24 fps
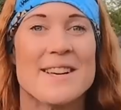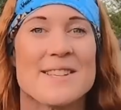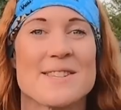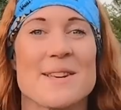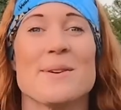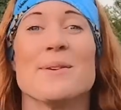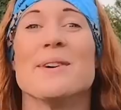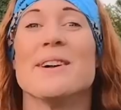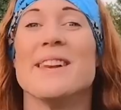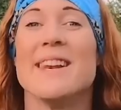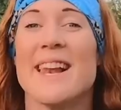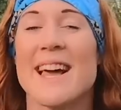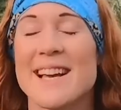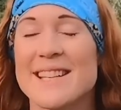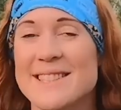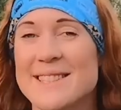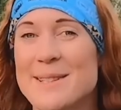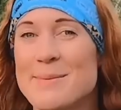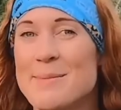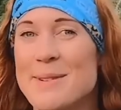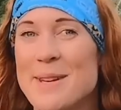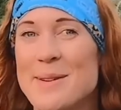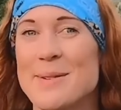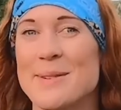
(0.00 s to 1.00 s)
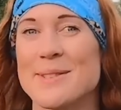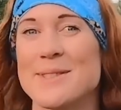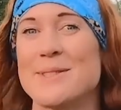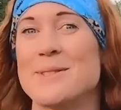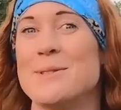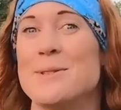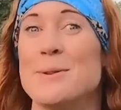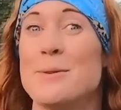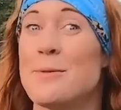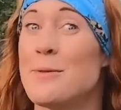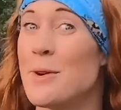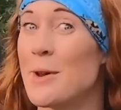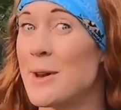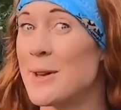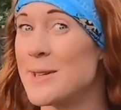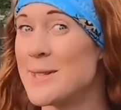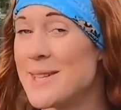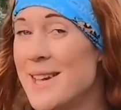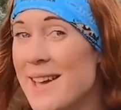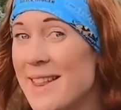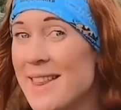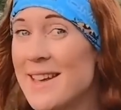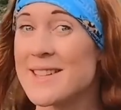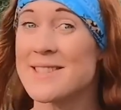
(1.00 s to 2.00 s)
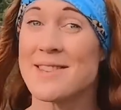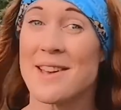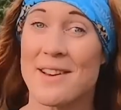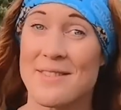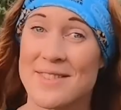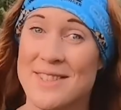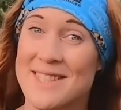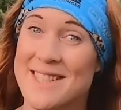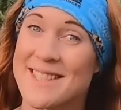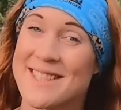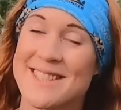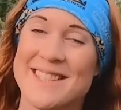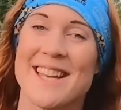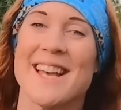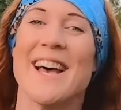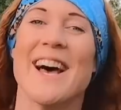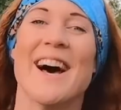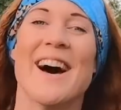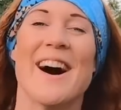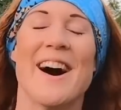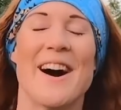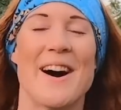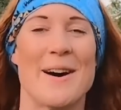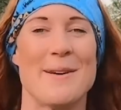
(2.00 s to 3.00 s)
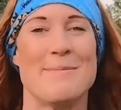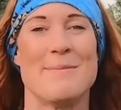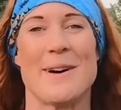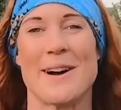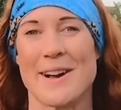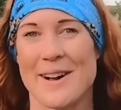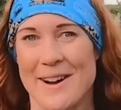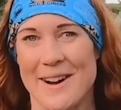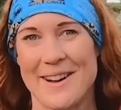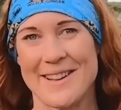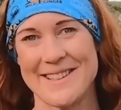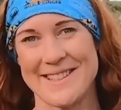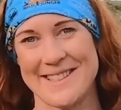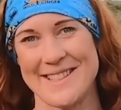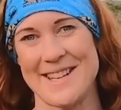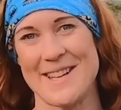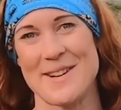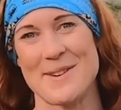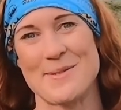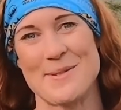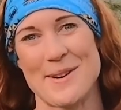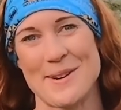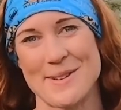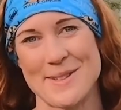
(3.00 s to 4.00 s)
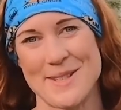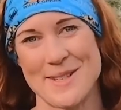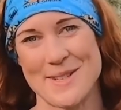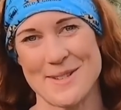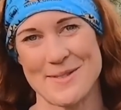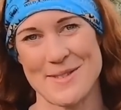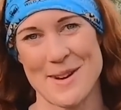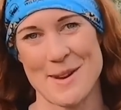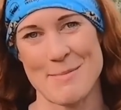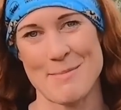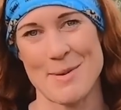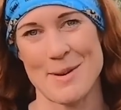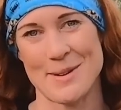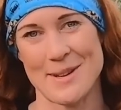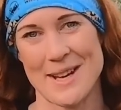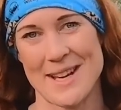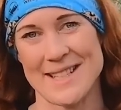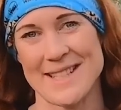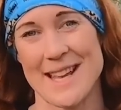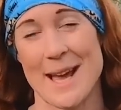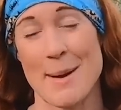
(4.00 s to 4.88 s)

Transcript: So unless somebody wants to volunteer their services, I can't see a Wild Ginger Running podcast